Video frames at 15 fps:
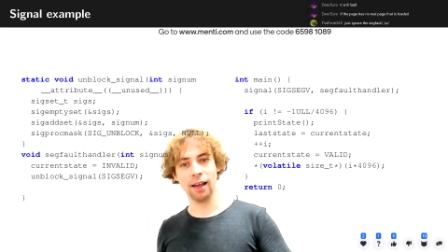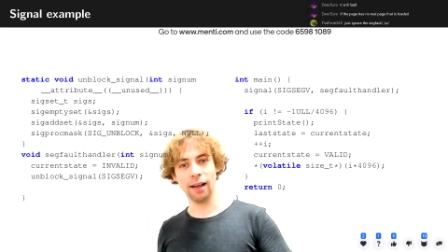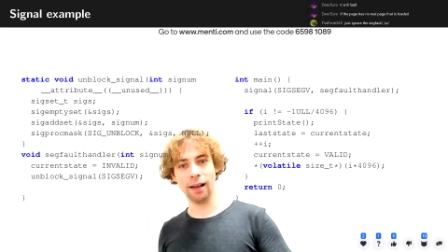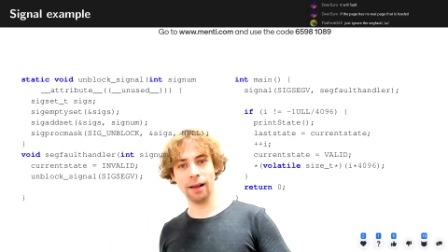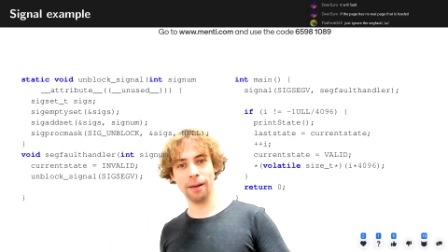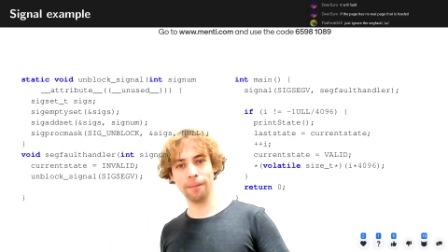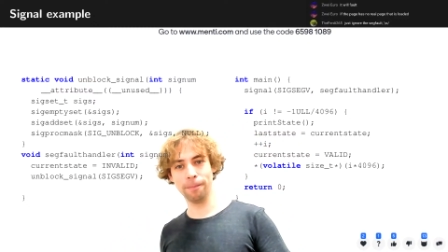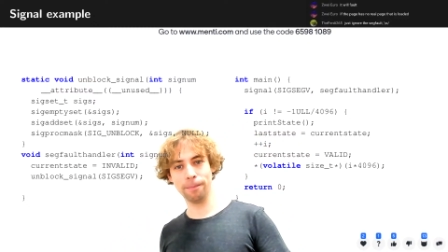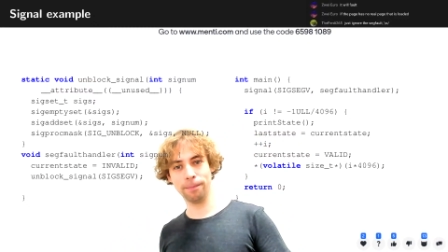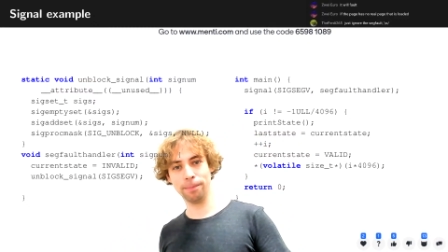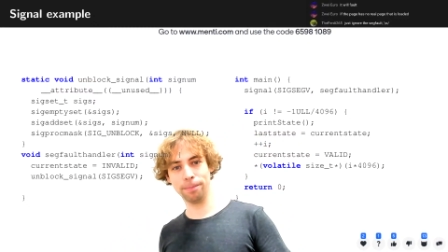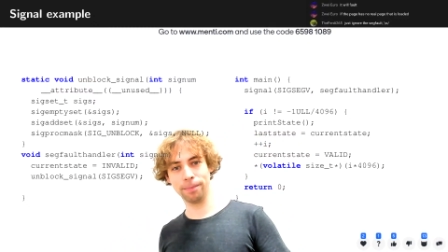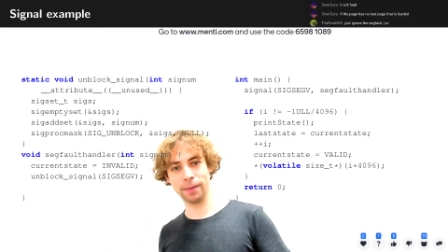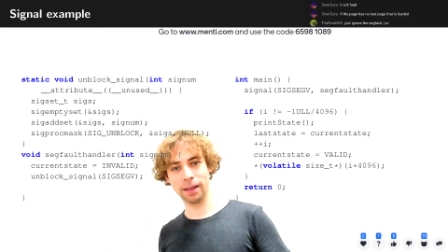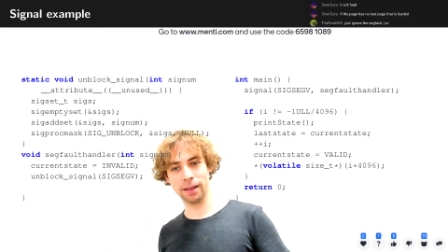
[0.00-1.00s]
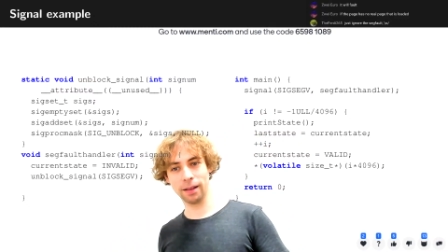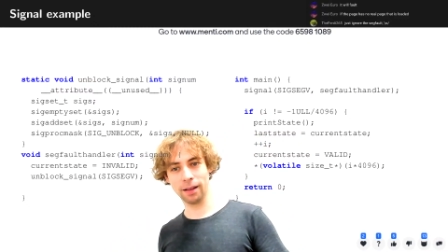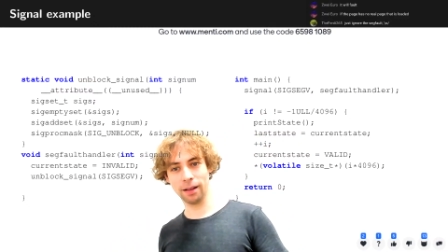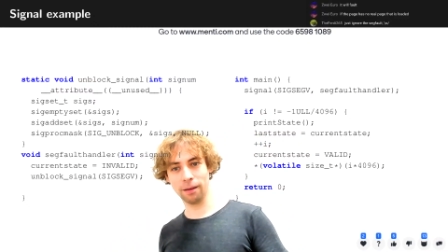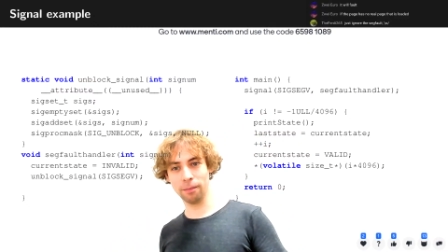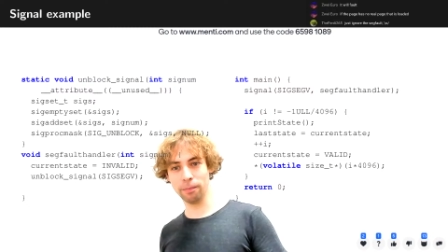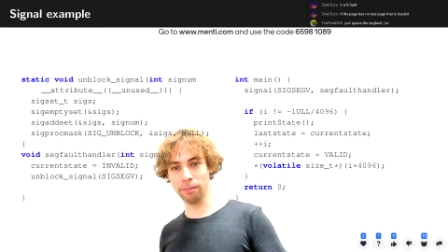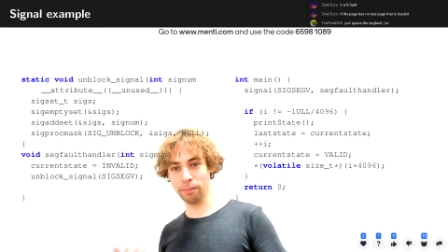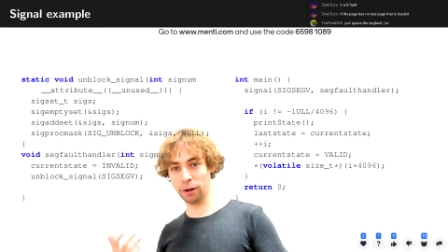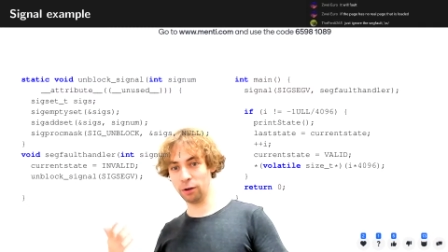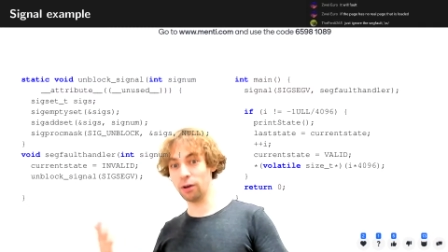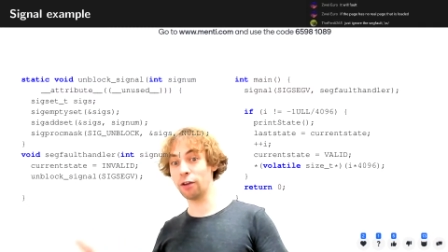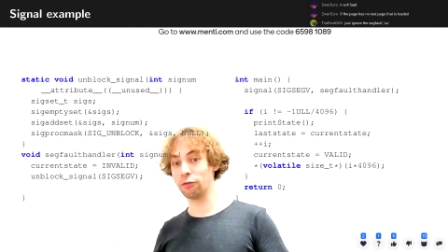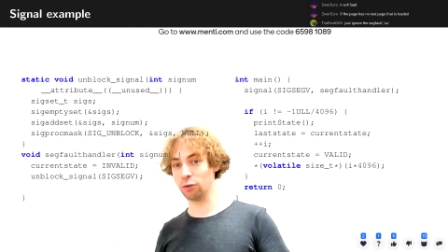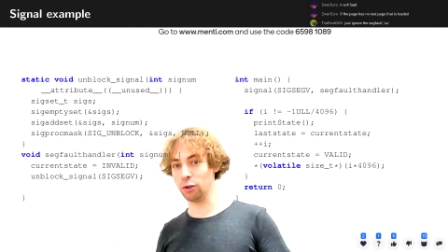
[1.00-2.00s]
But
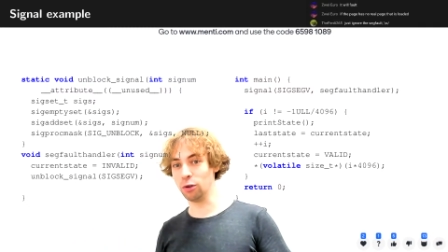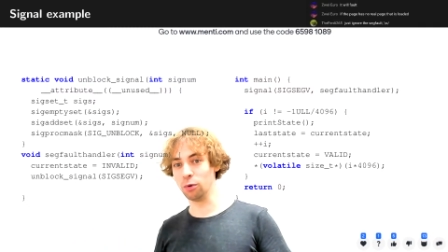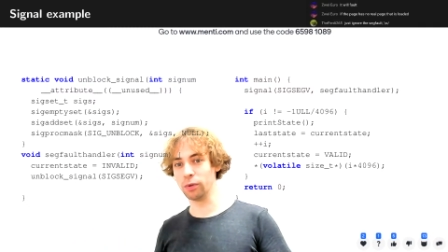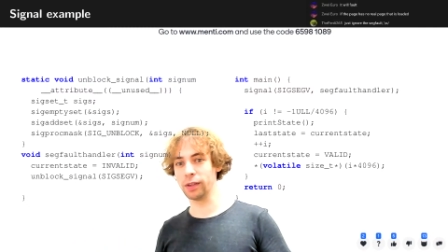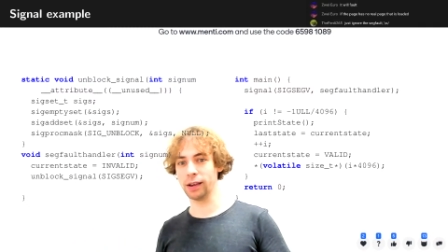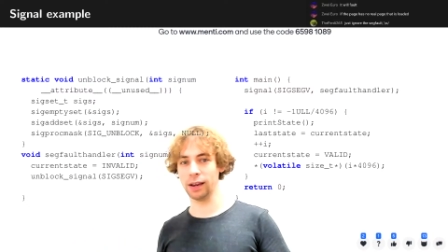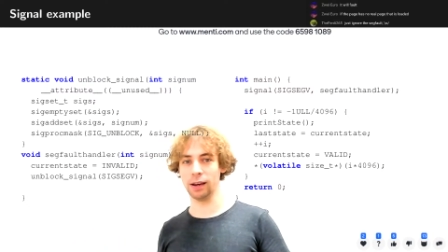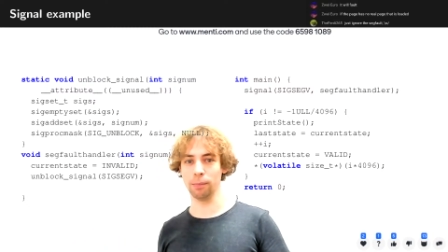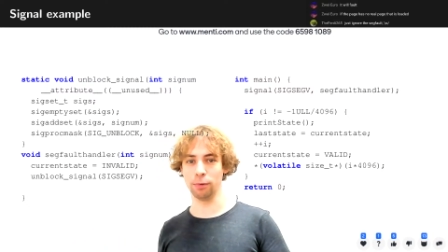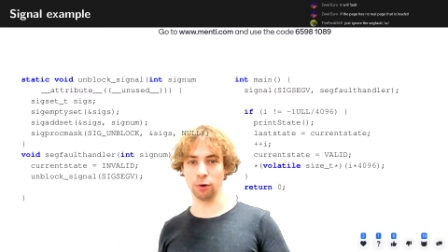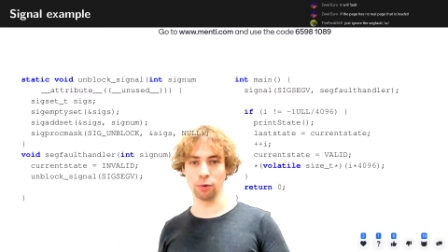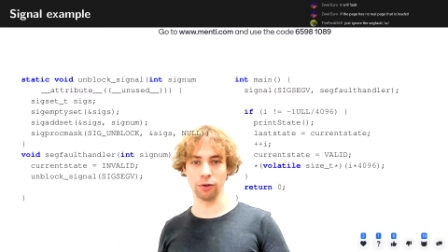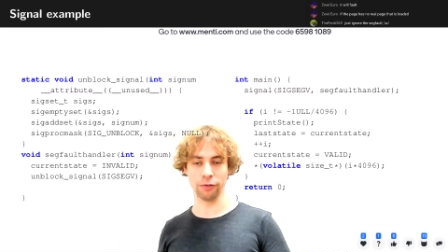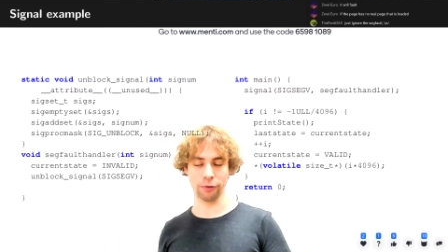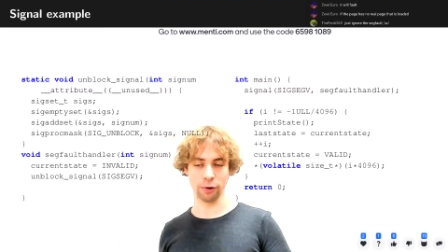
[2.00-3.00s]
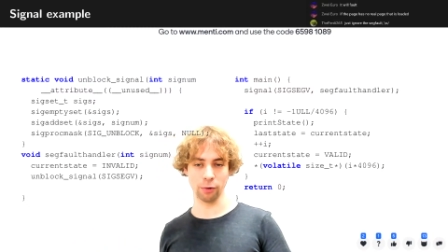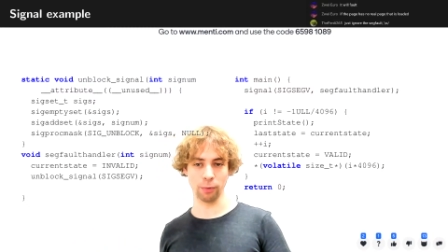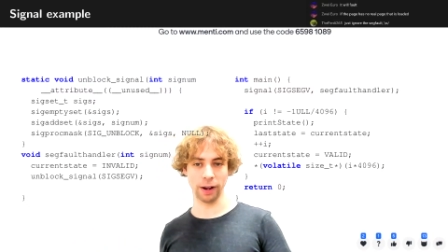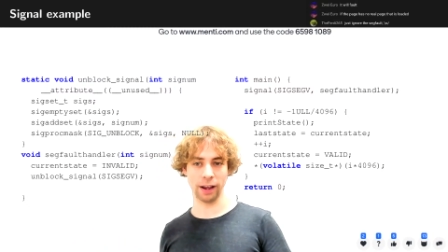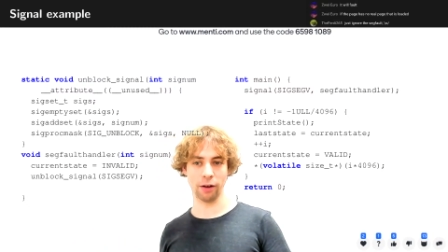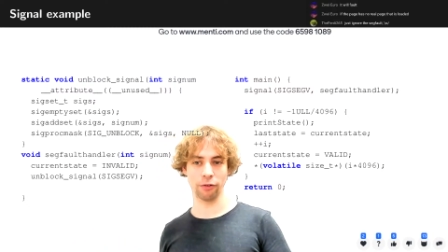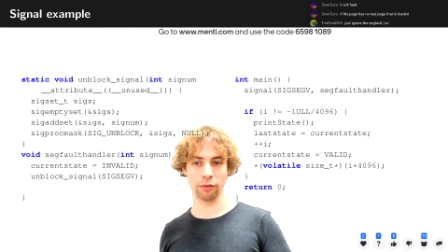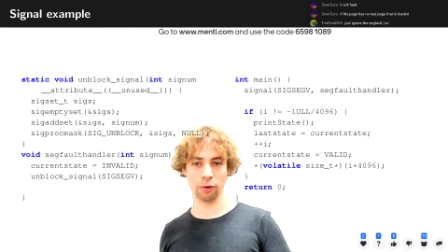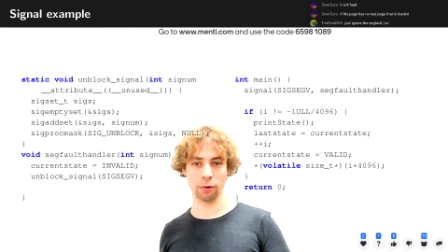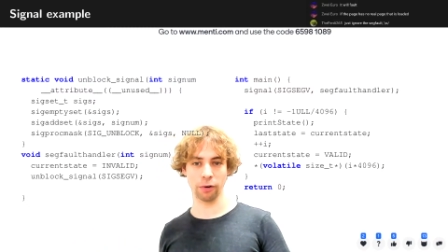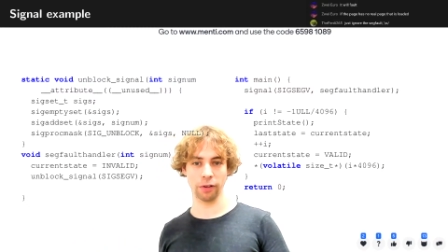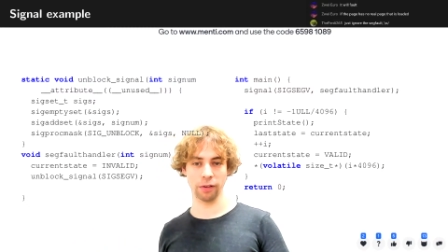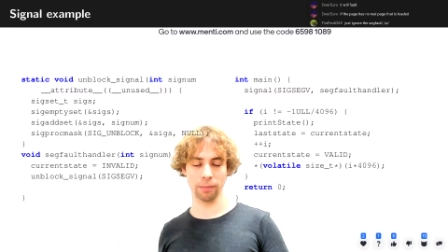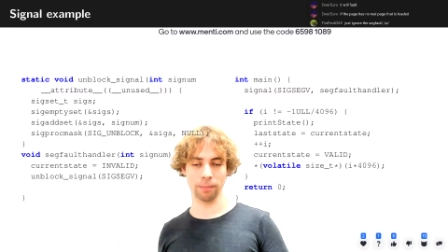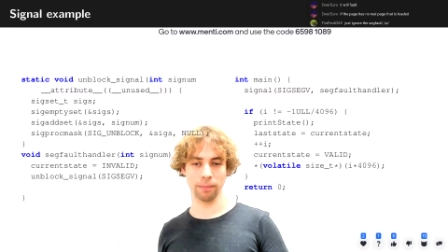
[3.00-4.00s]
you have to use it in a beautiful way, of
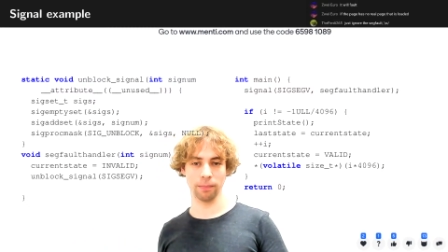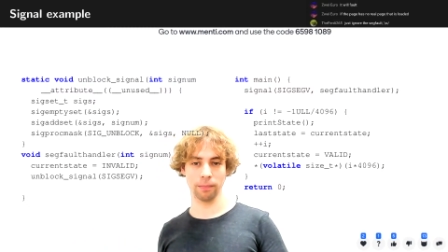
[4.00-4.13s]
course.